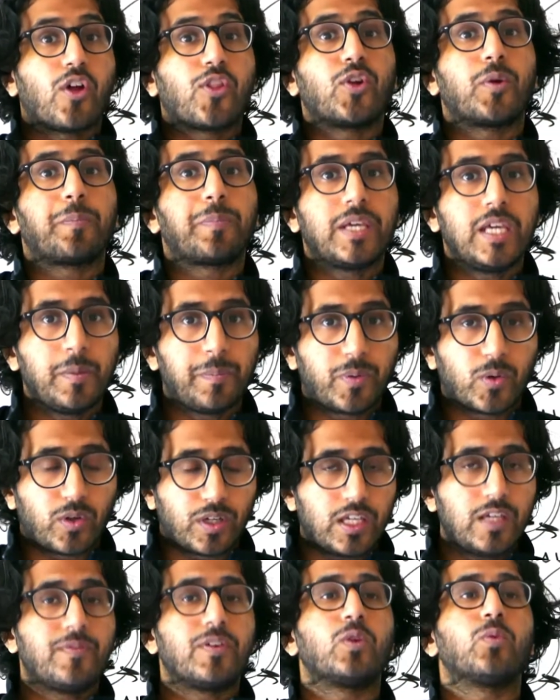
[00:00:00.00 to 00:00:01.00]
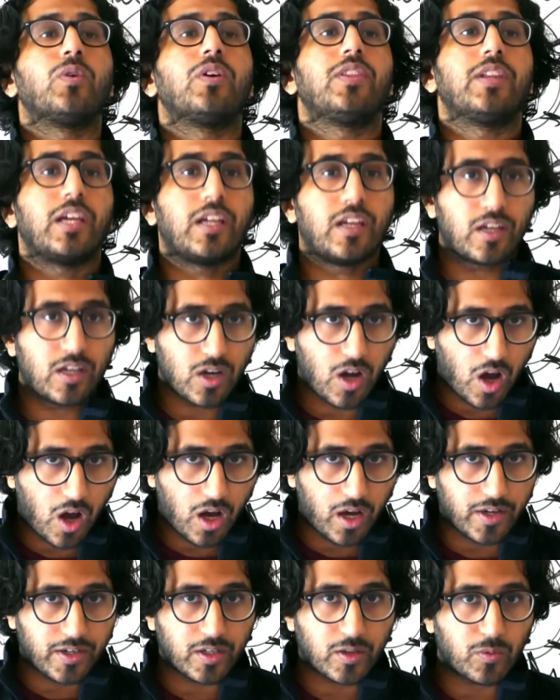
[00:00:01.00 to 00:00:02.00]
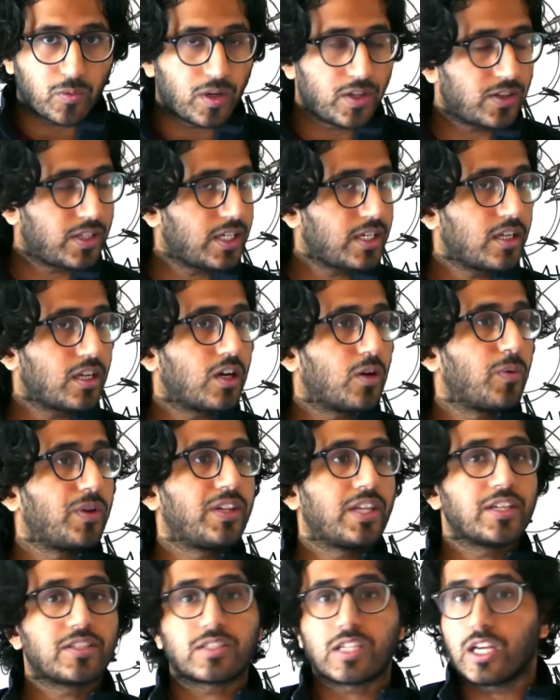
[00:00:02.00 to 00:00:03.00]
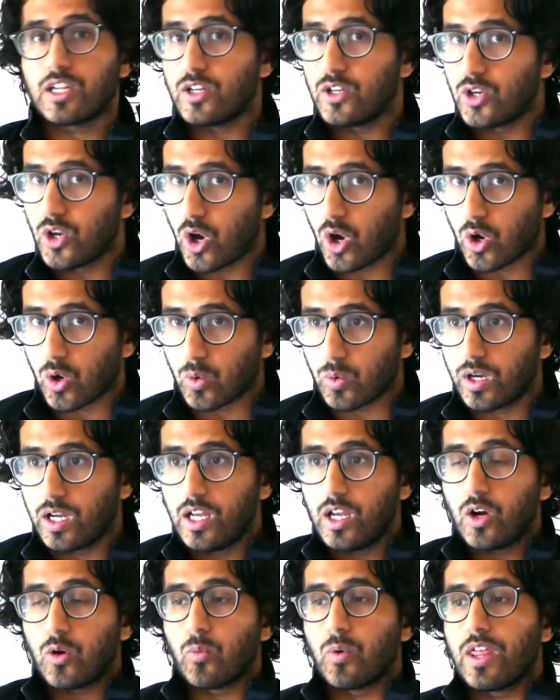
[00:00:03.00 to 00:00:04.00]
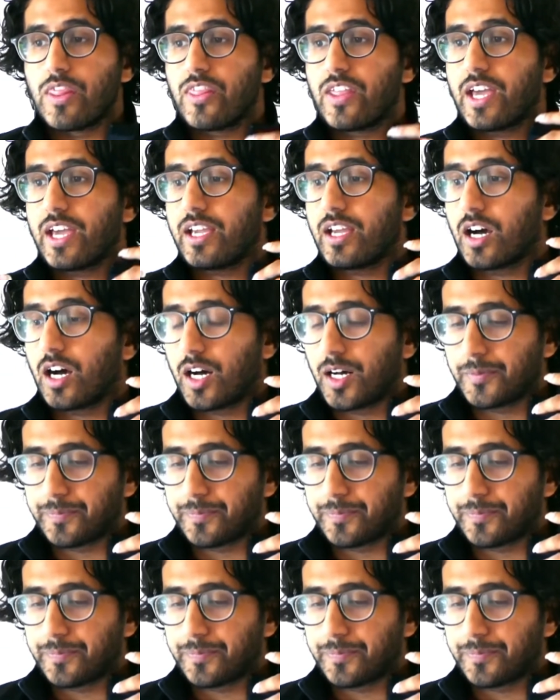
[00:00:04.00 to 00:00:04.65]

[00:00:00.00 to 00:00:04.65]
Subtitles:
other people, even when they nod, when they say no, when they